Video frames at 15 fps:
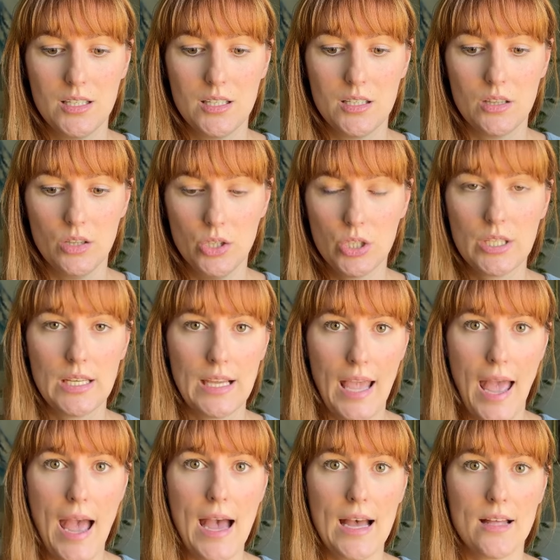looking
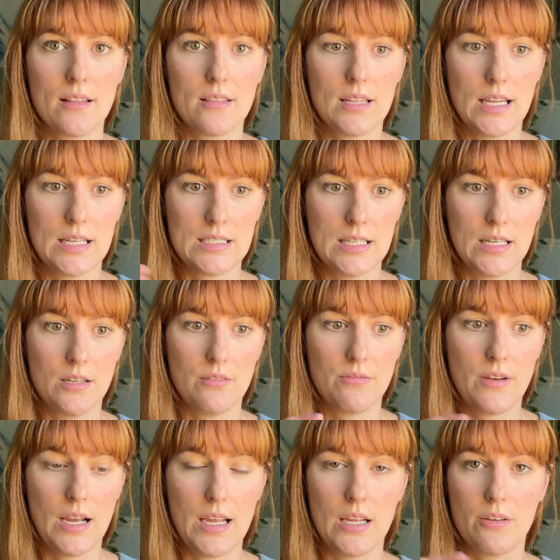at the
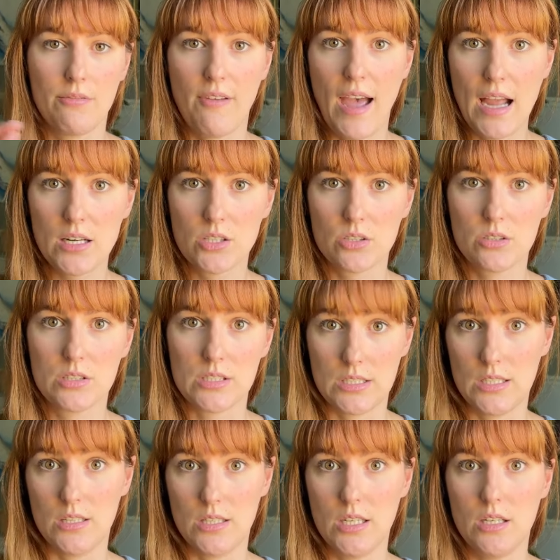identifying factors
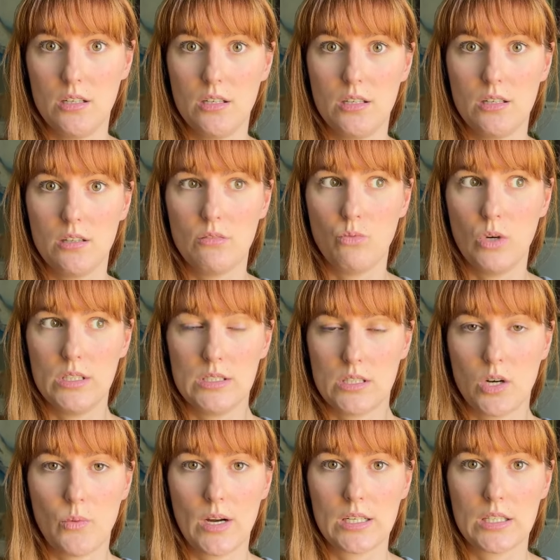in in one's
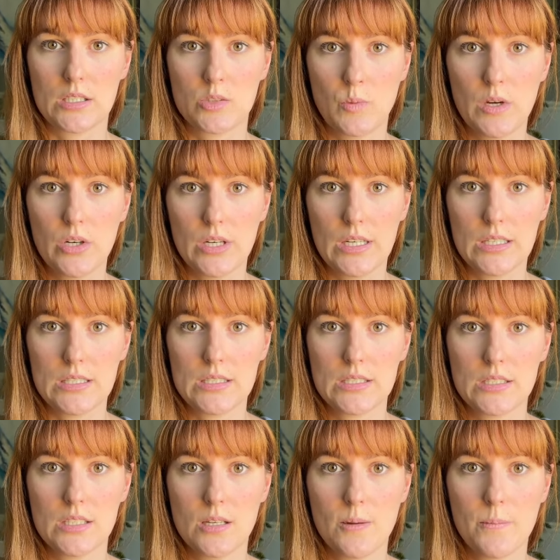direct experience
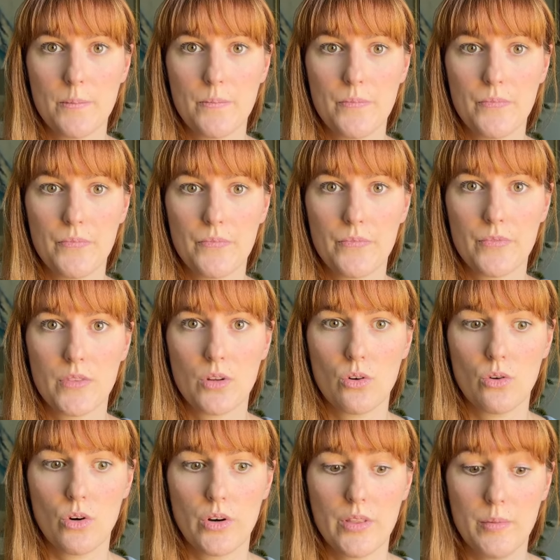
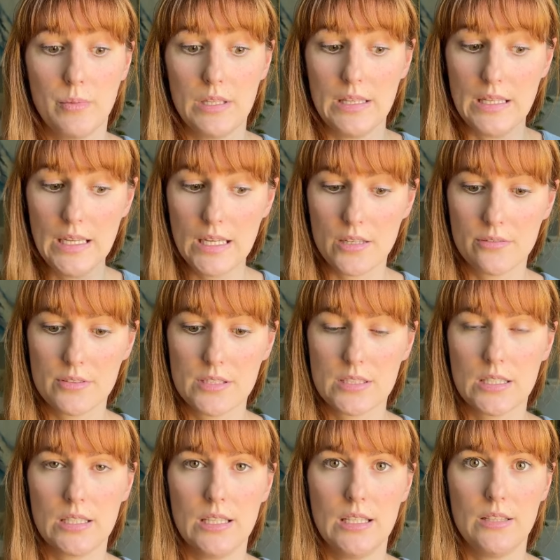or the beliefs, the
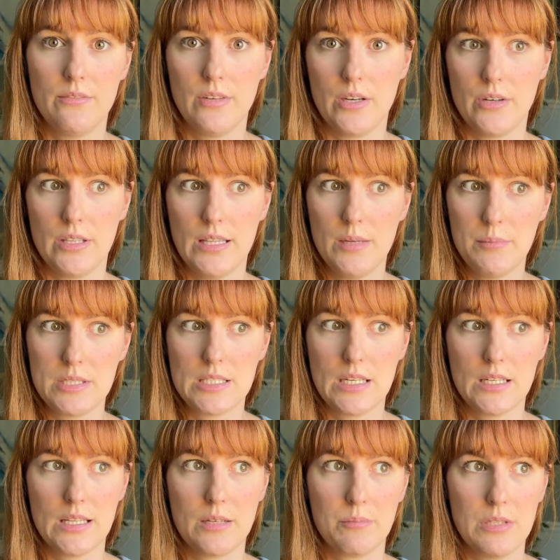very limiting,
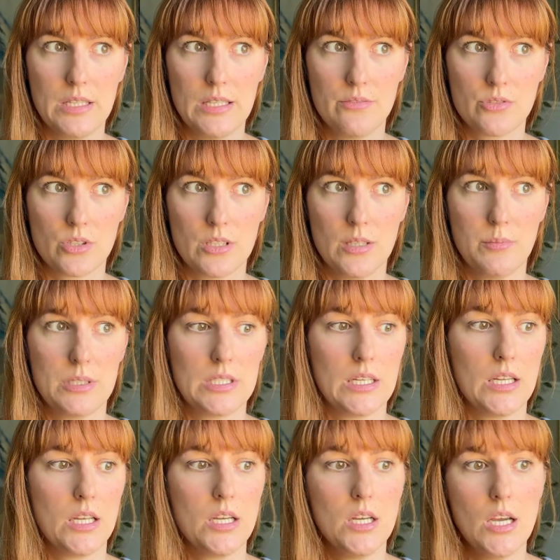like beliefs are
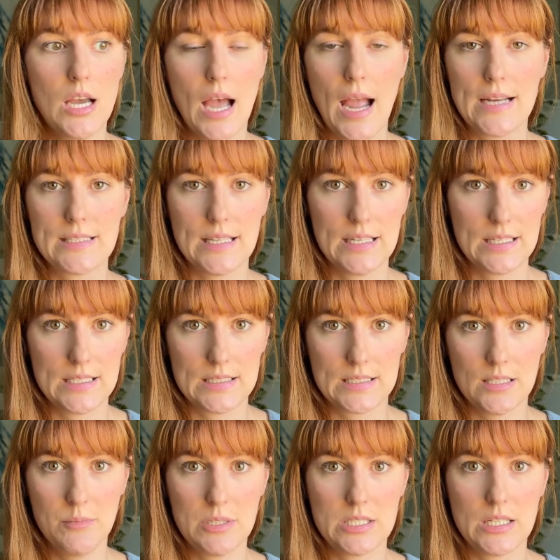limiting, identities
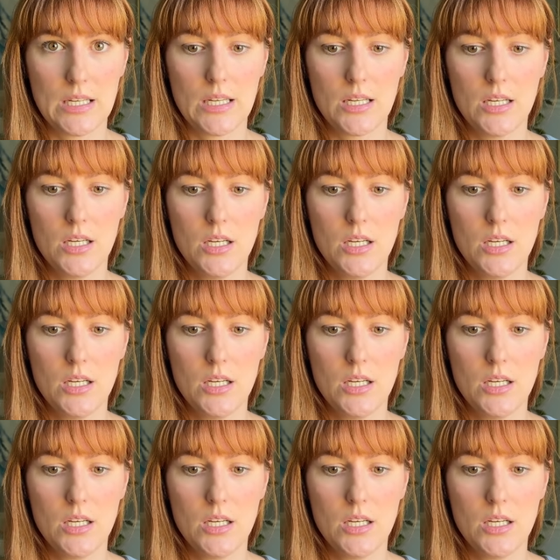limiting.